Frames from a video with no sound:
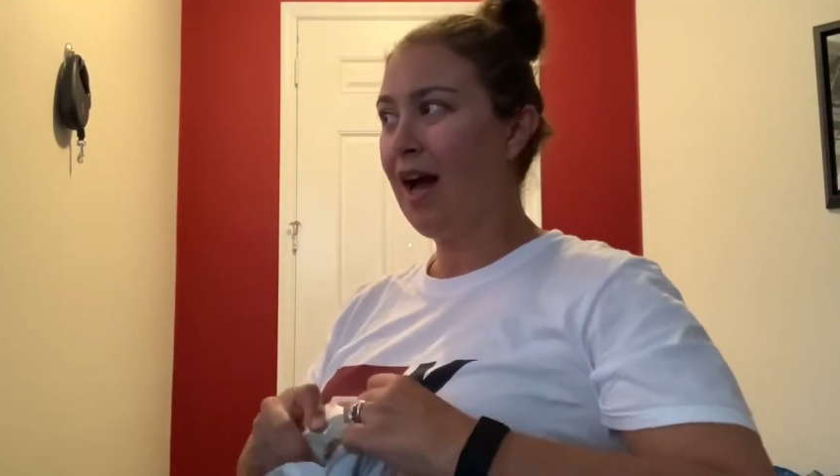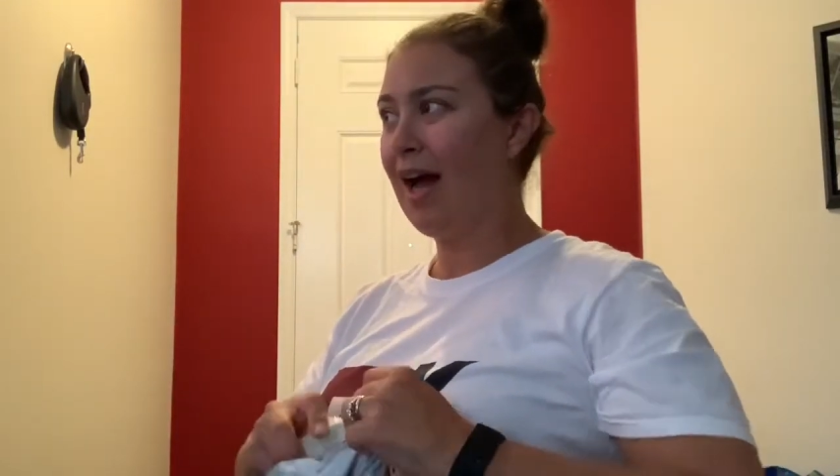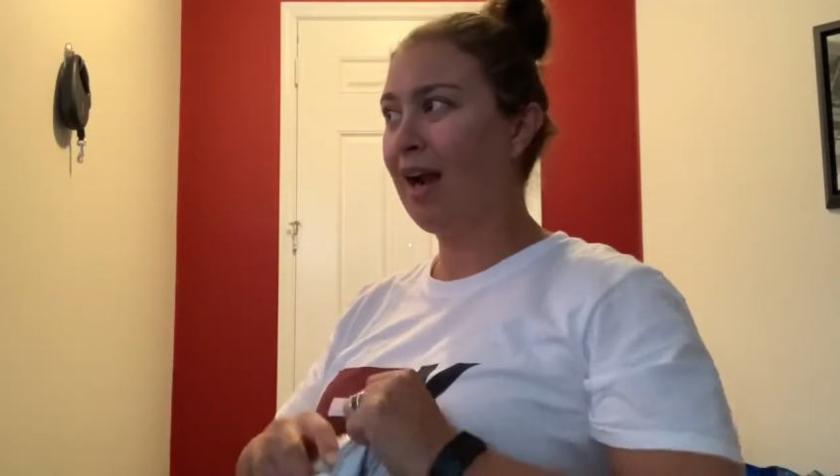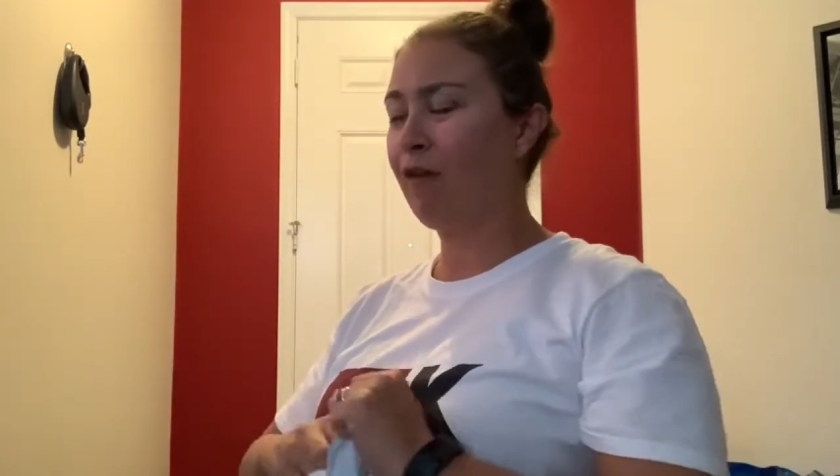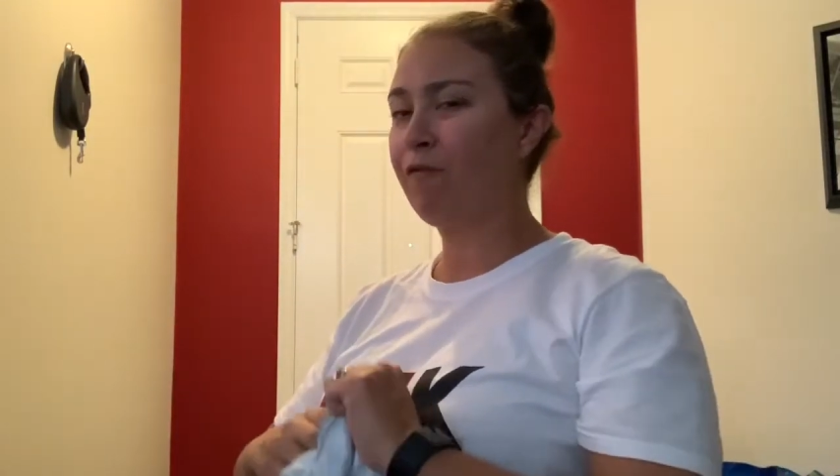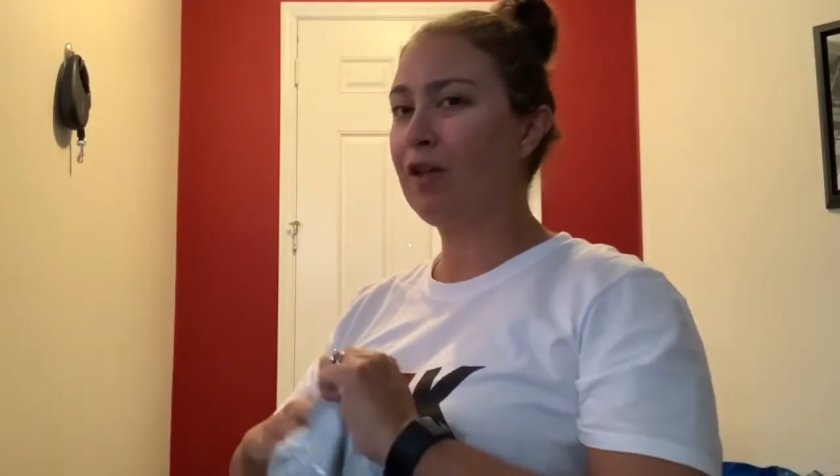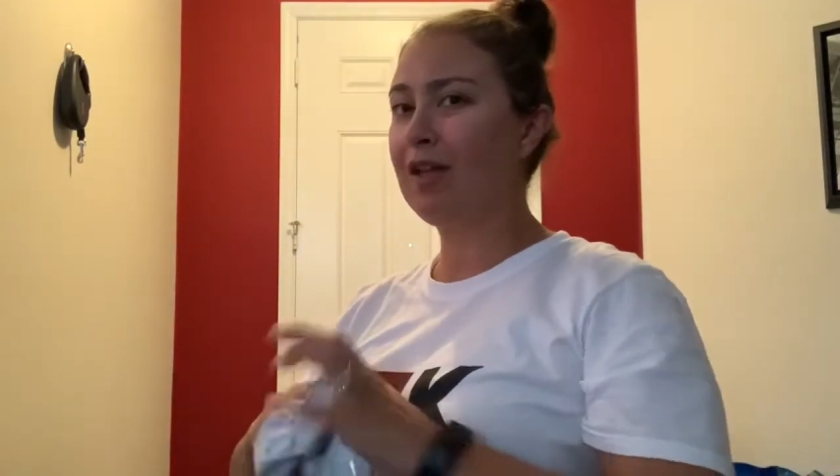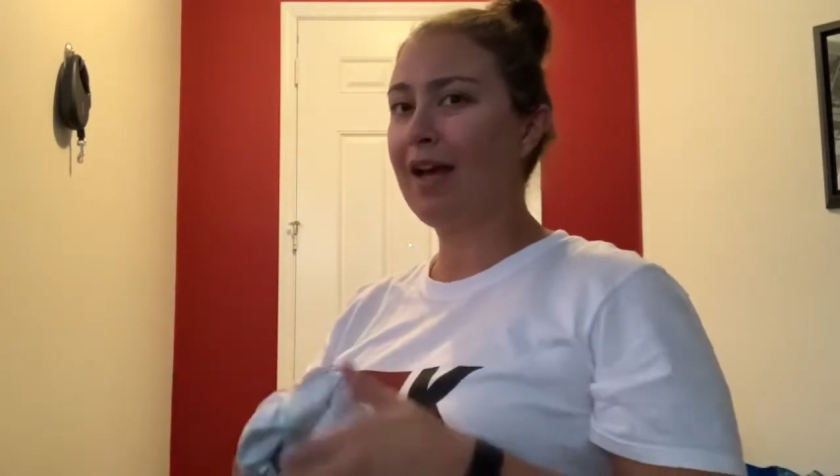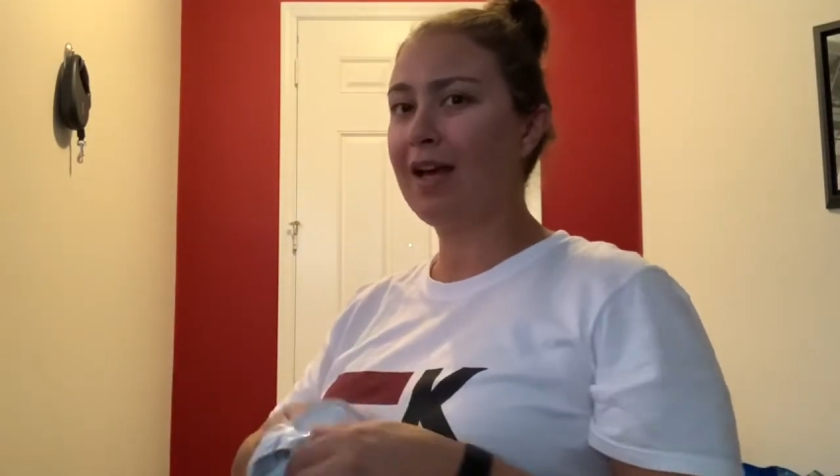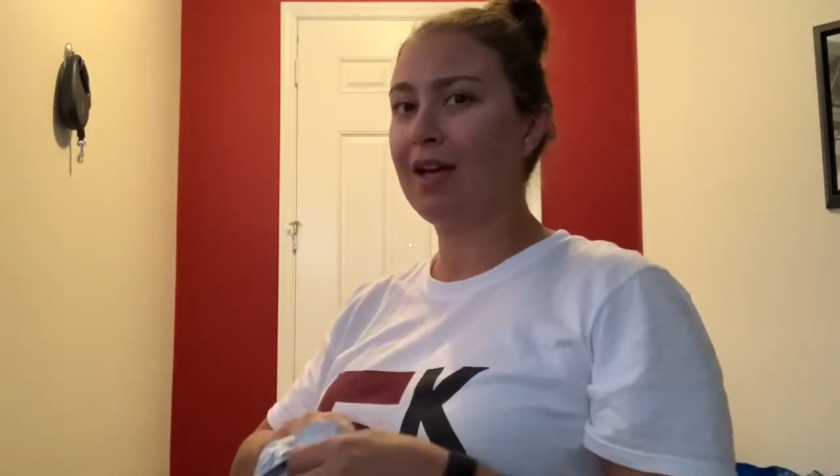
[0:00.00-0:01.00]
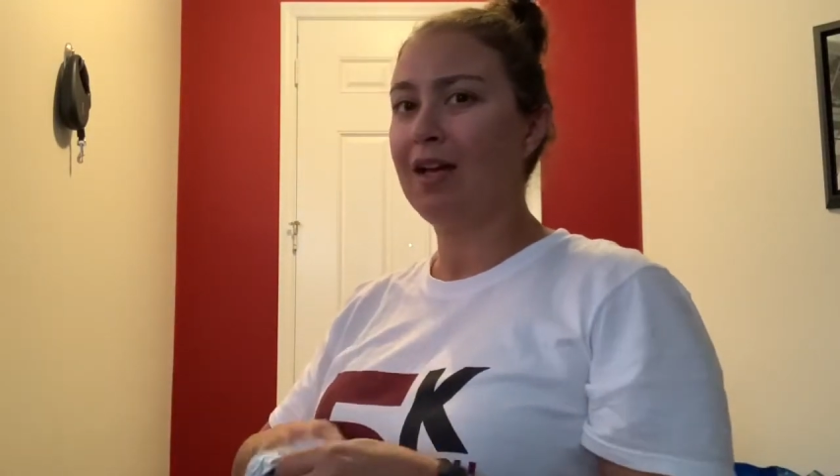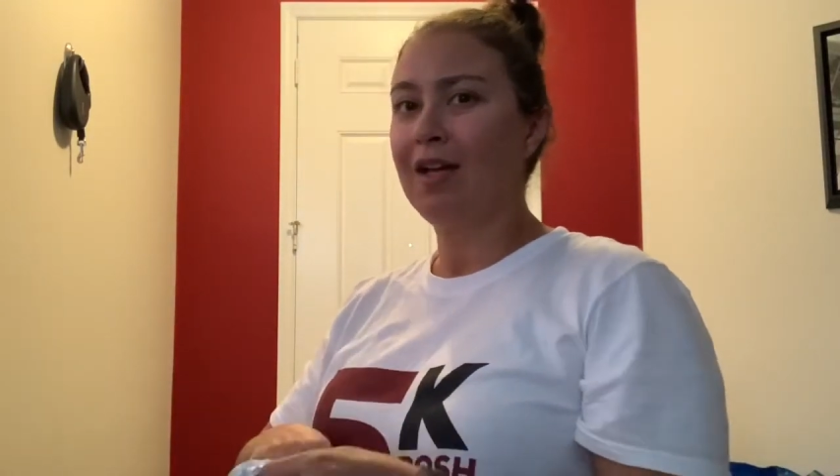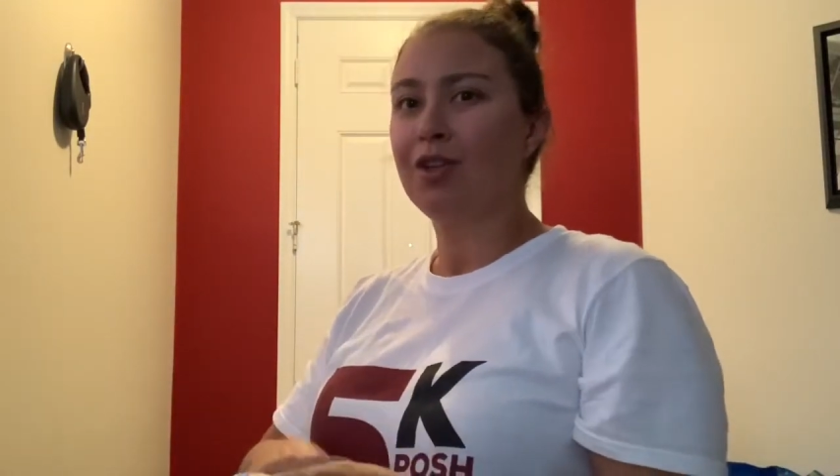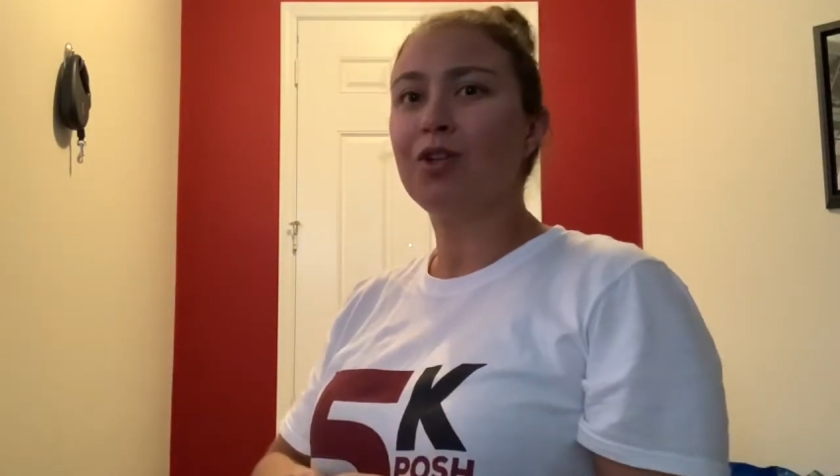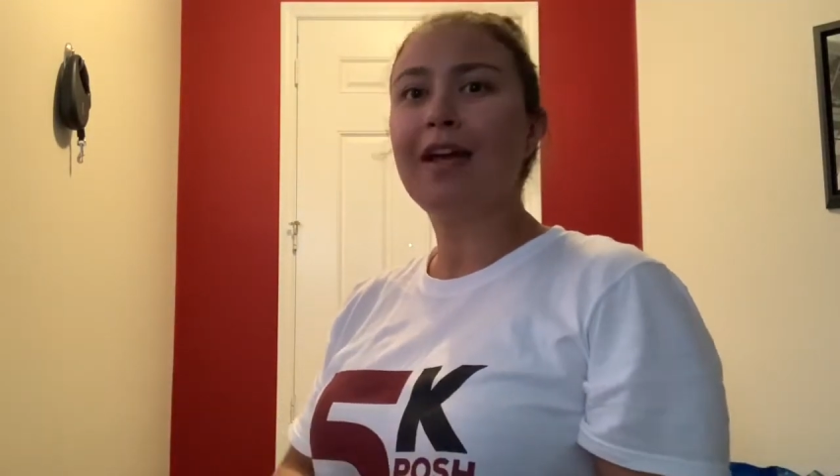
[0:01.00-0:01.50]
And I feel like
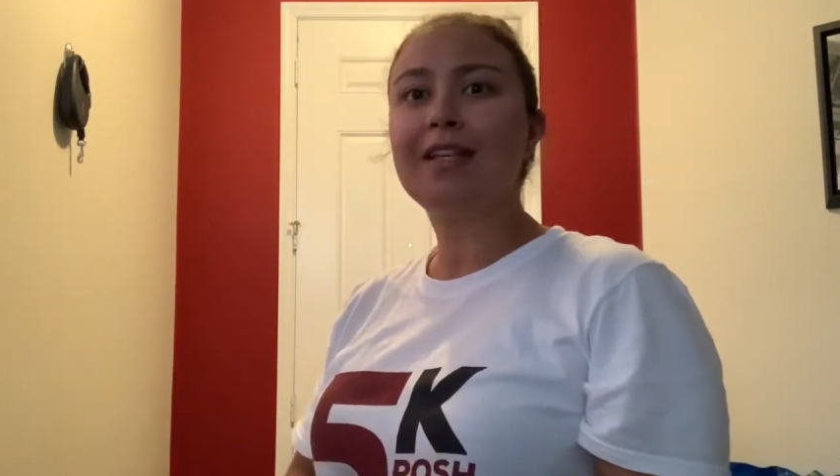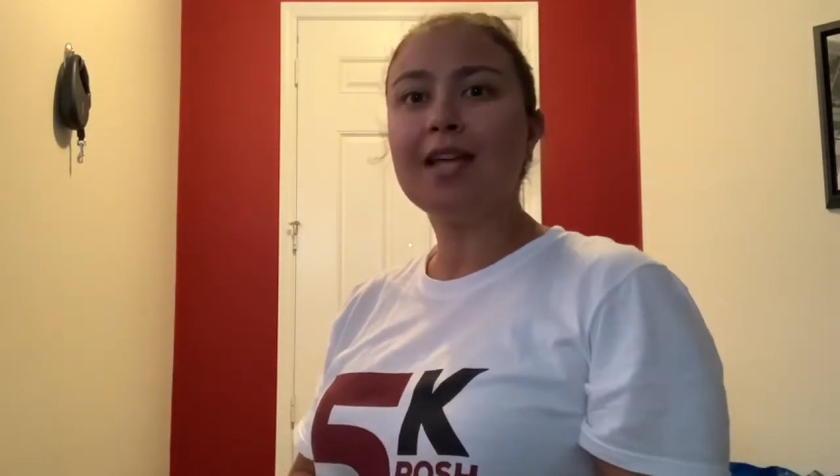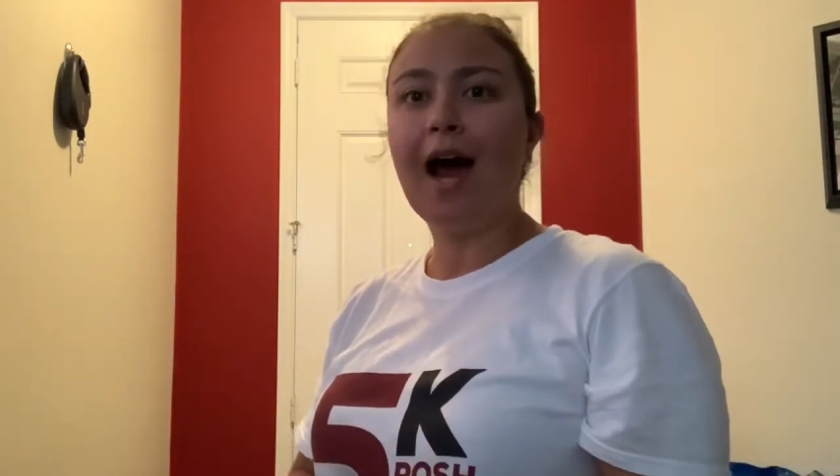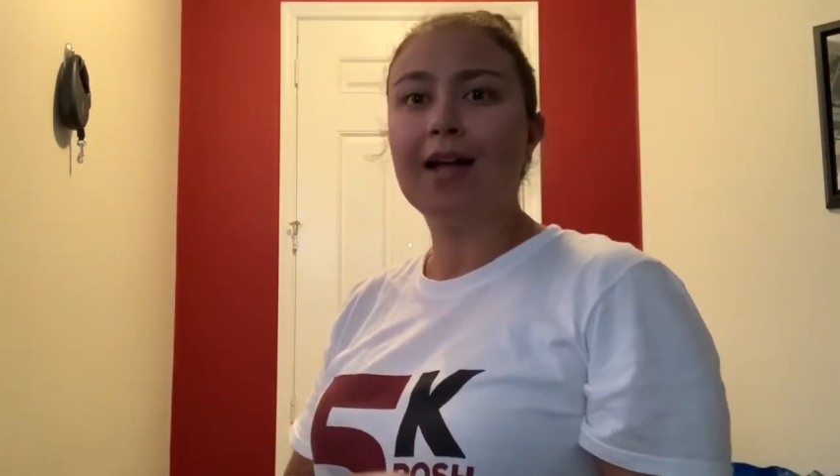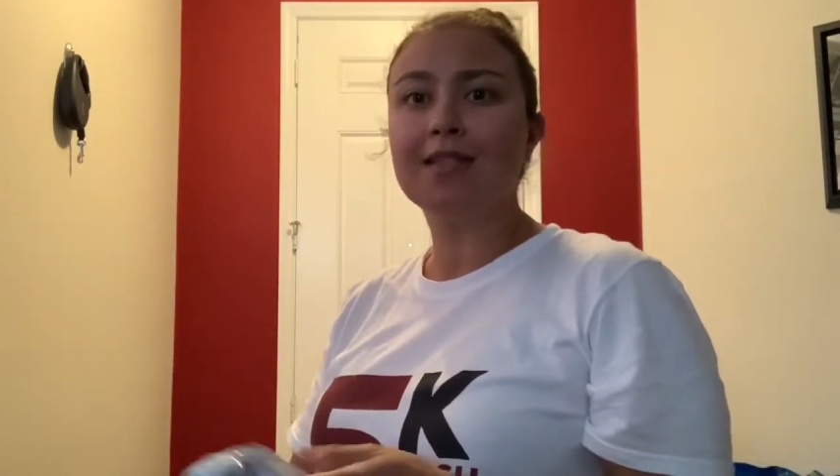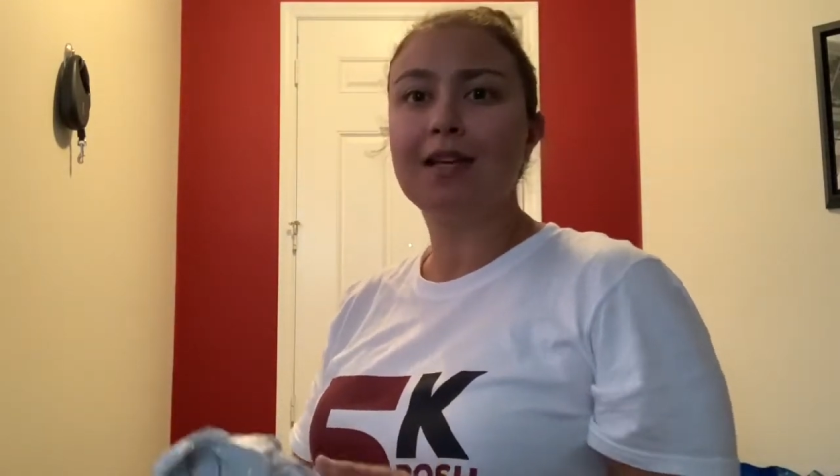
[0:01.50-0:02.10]
they're like dots,